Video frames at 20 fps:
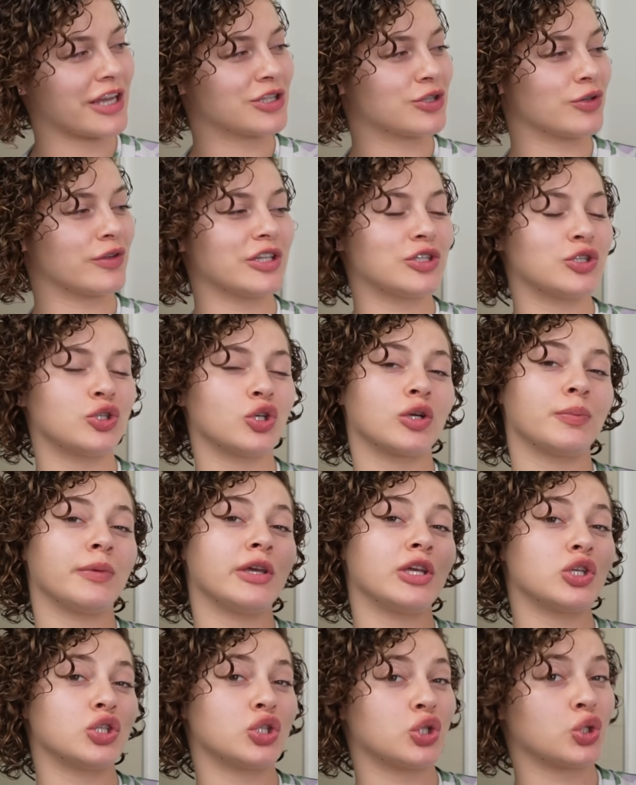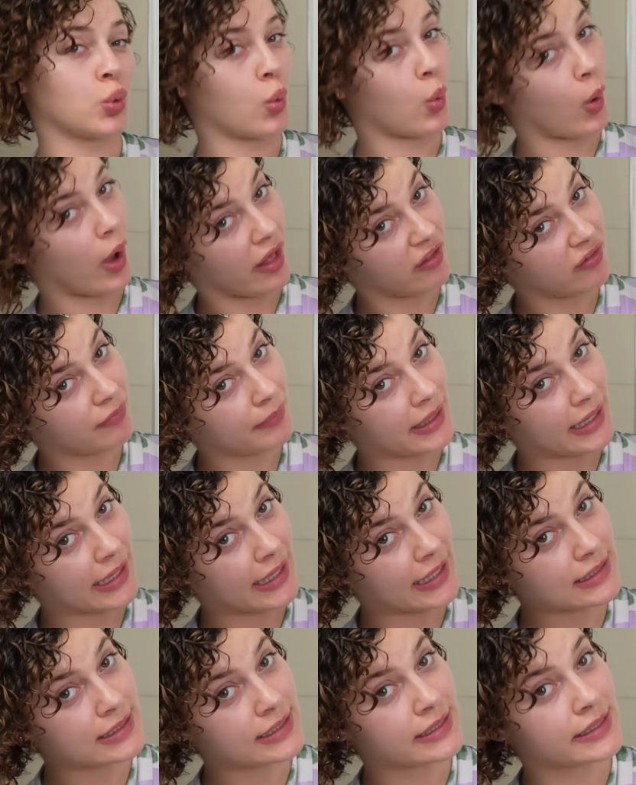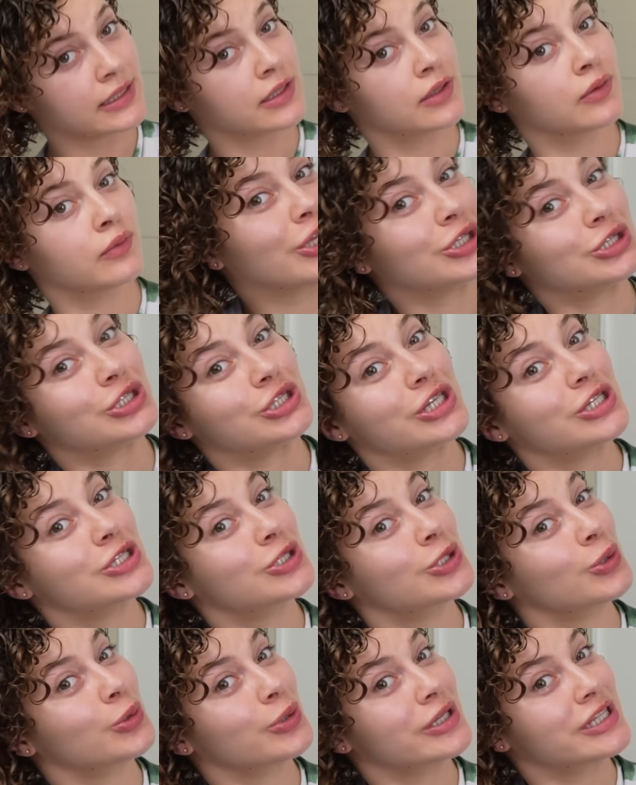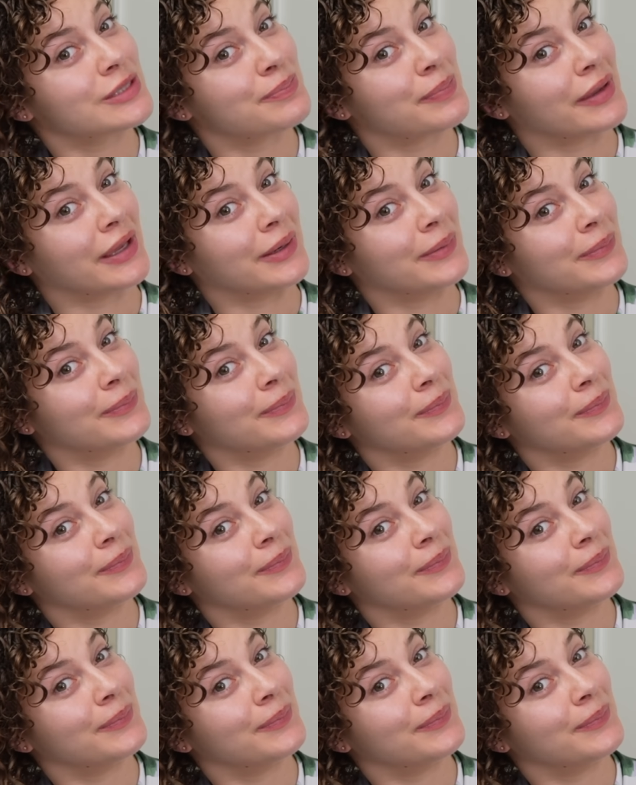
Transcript: so this took me 12 minutes, and she's crisping.